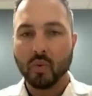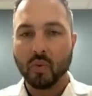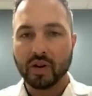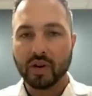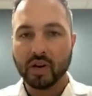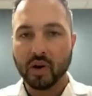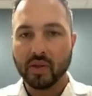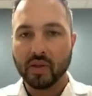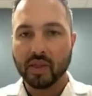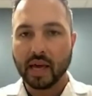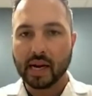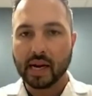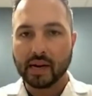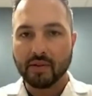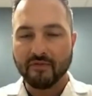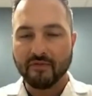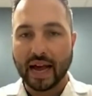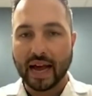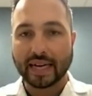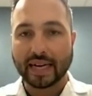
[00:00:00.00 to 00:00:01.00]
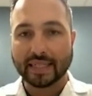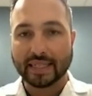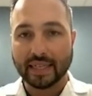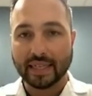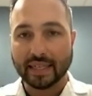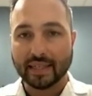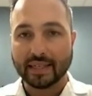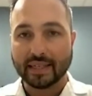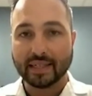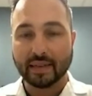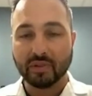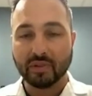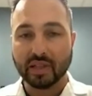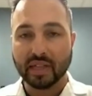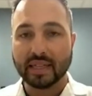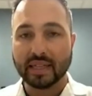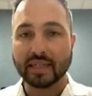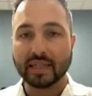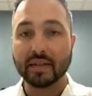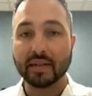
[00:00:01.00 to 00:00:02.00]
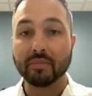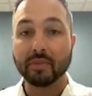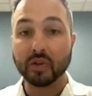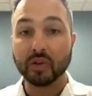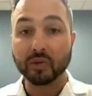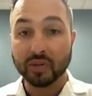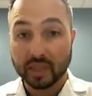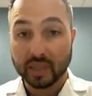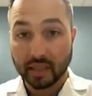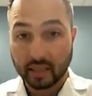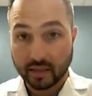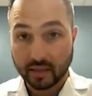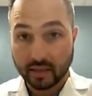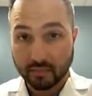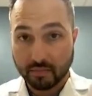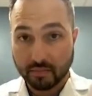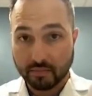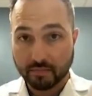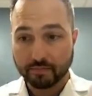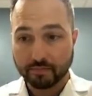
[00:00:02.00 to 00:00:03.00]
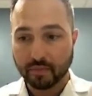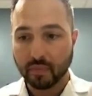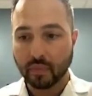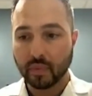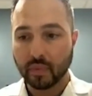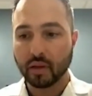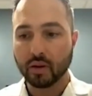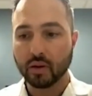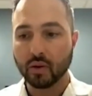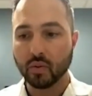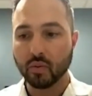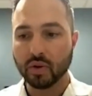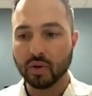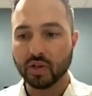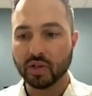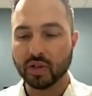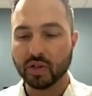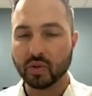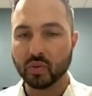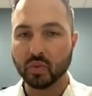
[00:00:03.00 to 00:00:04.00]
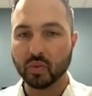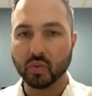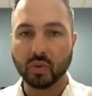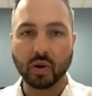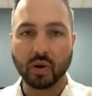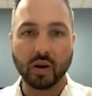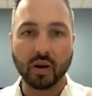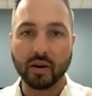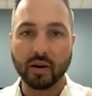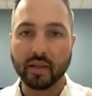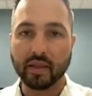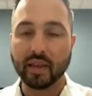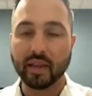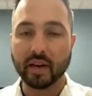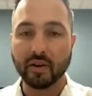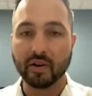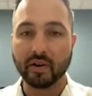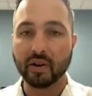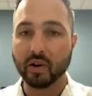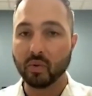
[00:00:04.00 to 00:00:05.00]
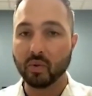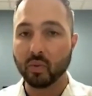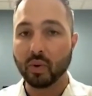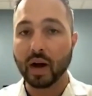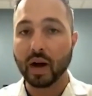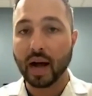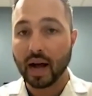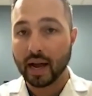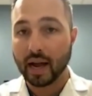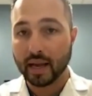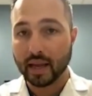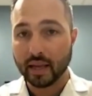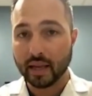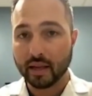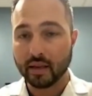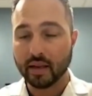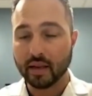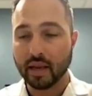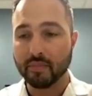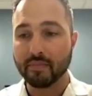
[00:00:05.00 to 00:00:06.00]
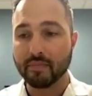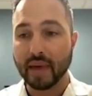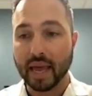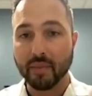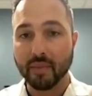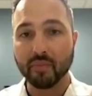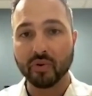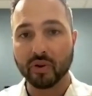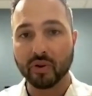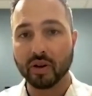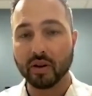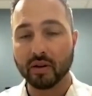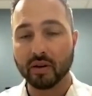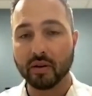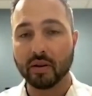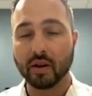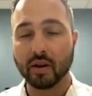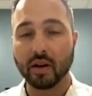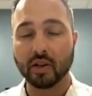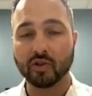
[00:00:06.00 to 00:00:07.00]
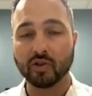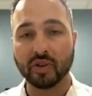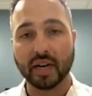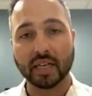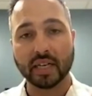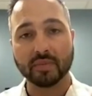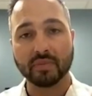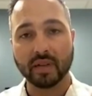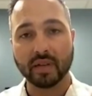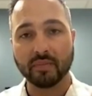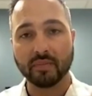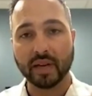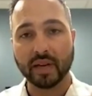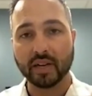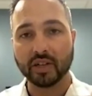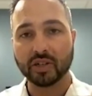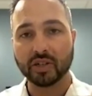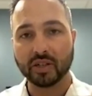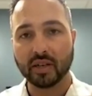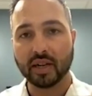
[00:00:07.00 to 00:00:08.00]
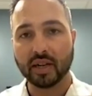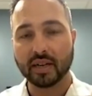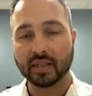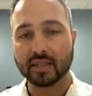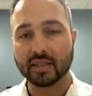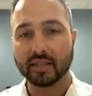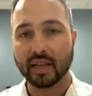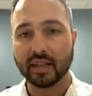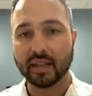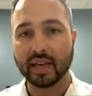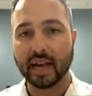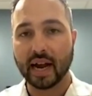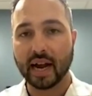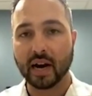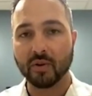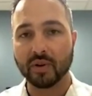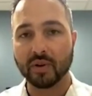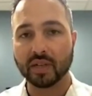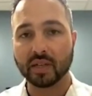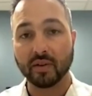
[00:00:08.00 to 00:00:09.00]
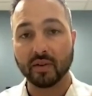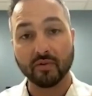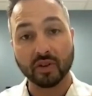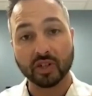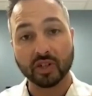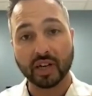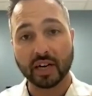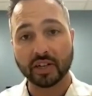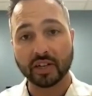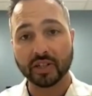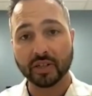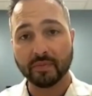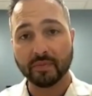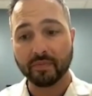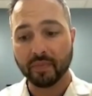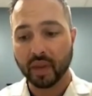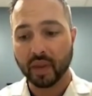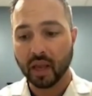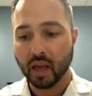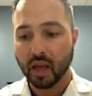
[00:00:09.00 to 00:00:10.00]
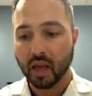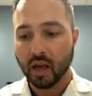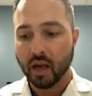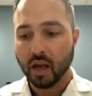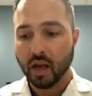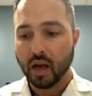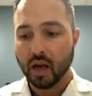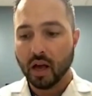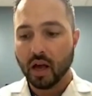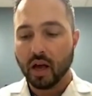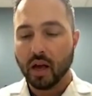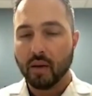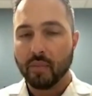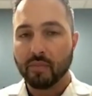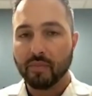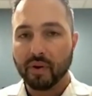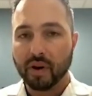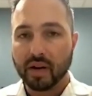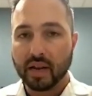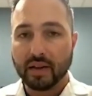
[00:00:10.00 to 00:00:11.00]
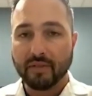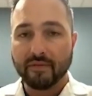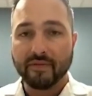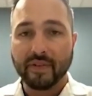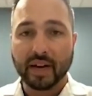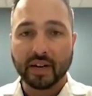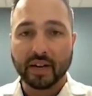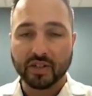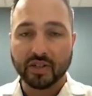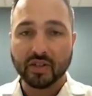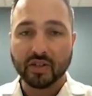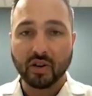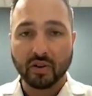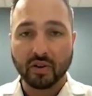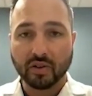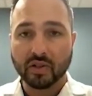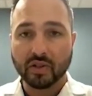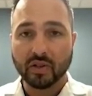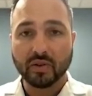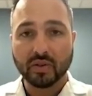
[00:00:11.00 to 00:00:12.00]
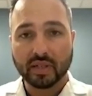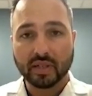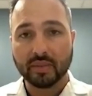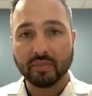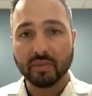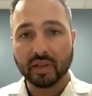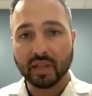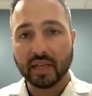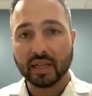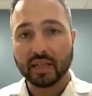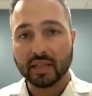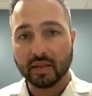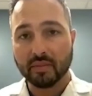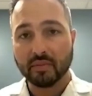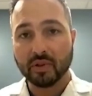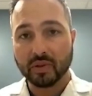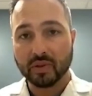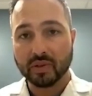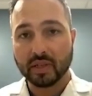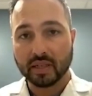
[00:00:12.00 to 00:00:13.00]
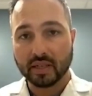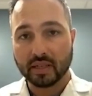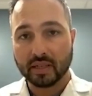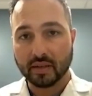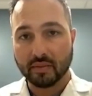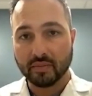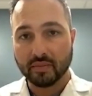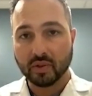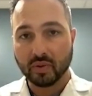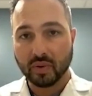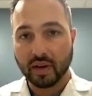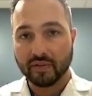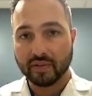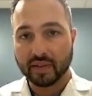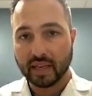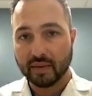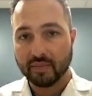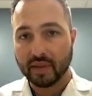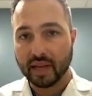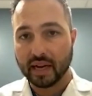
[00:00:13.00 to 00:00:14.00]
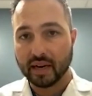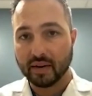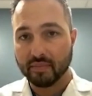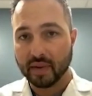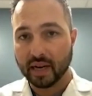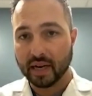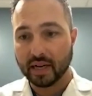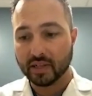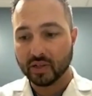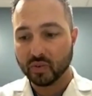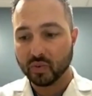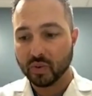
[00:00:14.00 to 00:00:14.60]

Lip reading: We know that a vaccine stimulates the immune system, which is our theory on why it may put a transplant patient at a slightly higher risk of rejection. But infections also stimulate the immune system, so we have to keep that in mind as